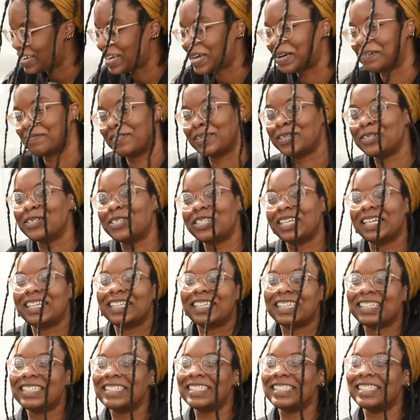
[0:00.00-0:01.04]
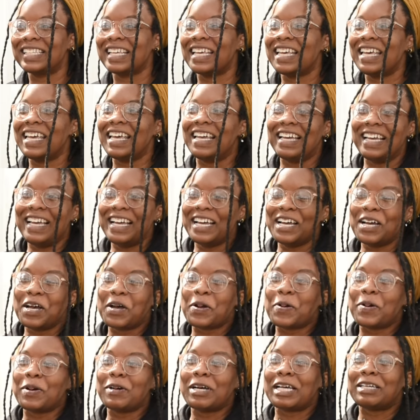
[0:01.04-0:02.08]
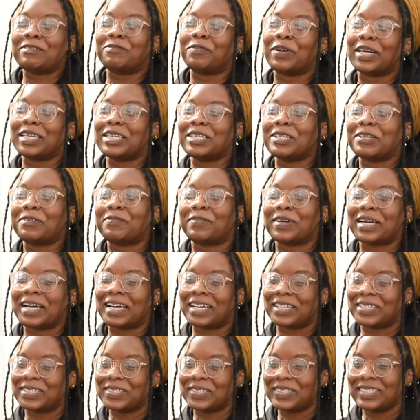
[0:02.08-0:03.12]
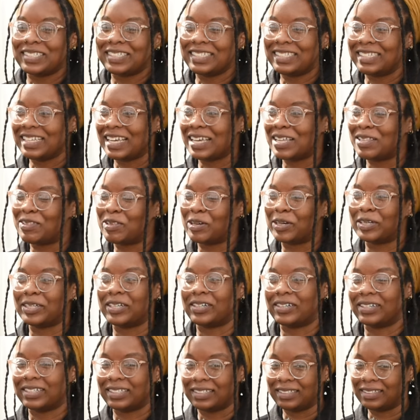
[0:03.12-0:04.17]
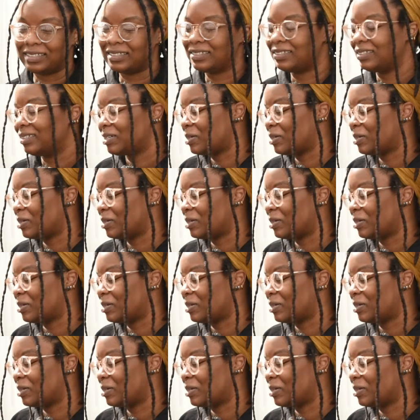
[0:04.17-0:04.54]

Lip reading: they have their chickens like running around in their garden.